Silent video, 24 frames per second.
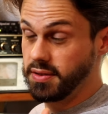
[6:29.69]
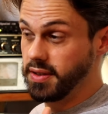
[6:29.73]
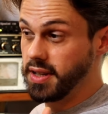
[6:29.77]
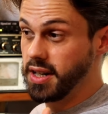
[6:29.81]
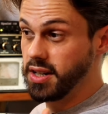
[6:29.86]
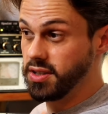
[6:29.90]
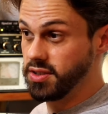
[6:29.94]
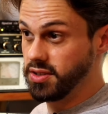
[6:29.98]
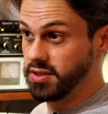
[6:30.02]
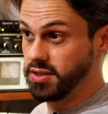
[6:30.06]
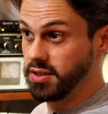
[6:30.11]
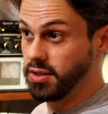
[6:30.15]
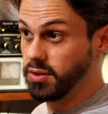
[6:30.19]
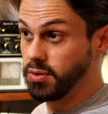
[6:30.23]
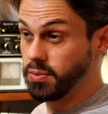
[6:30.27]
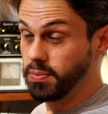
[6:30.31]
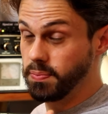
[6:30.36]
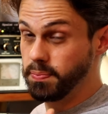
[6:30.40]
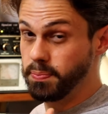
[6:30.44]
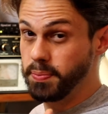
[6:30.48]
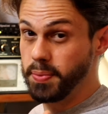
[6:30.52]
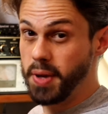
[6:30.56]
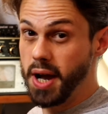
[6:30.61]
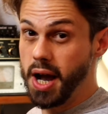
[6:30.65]
there's no
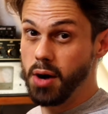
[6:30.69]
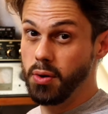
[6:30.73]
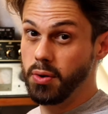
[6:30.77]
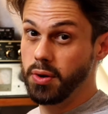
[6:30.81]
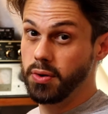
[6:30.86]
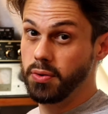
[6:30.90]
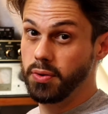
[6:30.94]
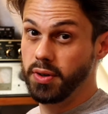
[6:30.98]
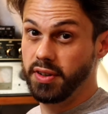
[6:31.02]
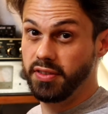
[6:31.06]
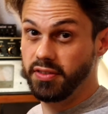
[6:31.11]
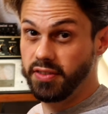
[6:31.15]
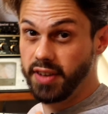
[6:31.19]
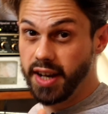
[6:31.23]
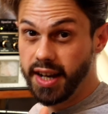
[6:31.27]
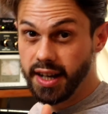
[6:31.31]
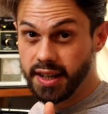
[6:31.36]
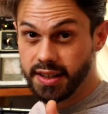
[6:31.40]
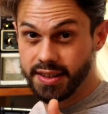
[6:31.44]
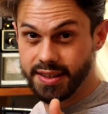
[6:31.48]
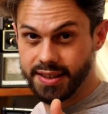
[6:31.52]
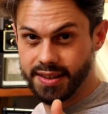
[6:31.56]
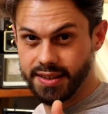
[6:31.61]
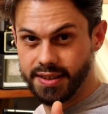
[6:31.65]
power
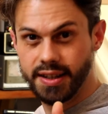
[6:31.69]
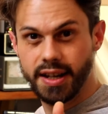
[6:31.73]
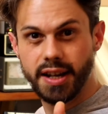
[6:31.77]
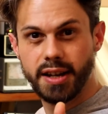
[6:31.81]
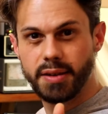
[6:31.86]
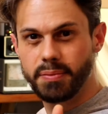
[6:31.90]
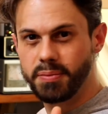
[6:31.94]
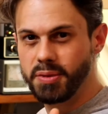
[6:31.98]
reflected